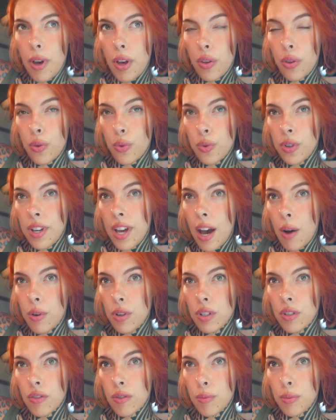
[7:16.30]
about 3
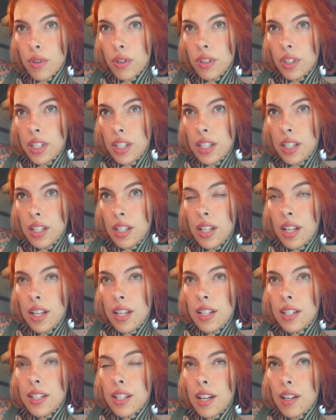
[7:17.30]
hours from Berlin
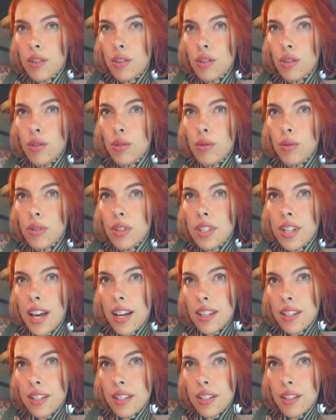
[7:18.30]
down to
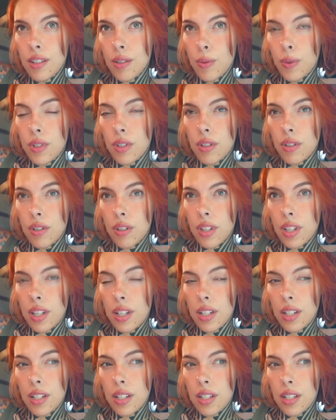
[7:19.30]
Saxon,
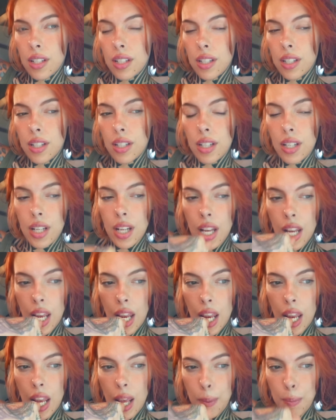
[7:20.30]
Switzerland,
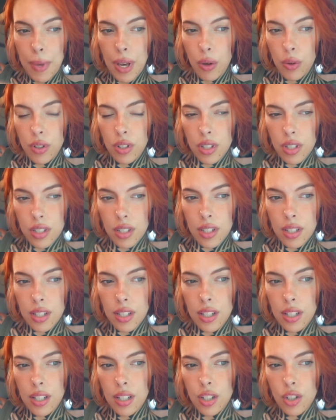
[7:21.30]

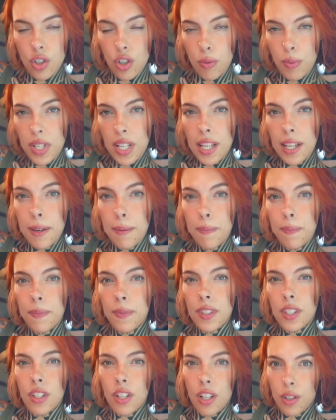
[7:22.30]
mountains, Germany.
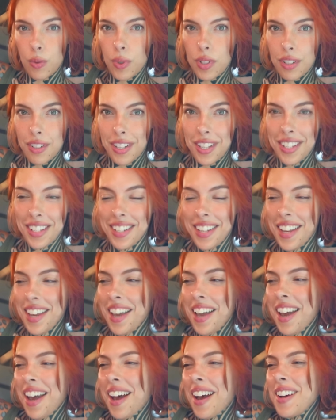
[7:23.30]
It's not Switzerland.
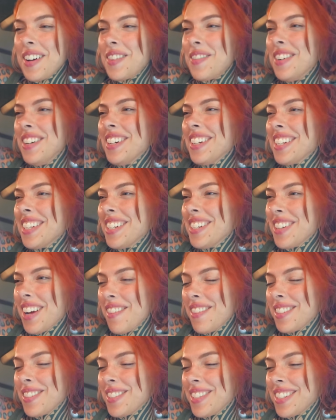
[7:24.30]
I didn't
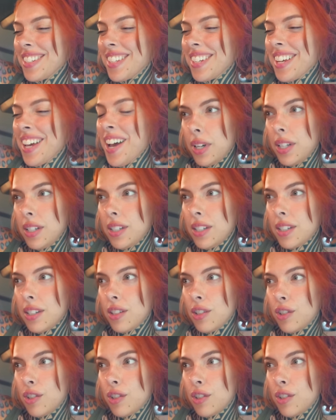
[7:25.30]
drive to Switzerland, but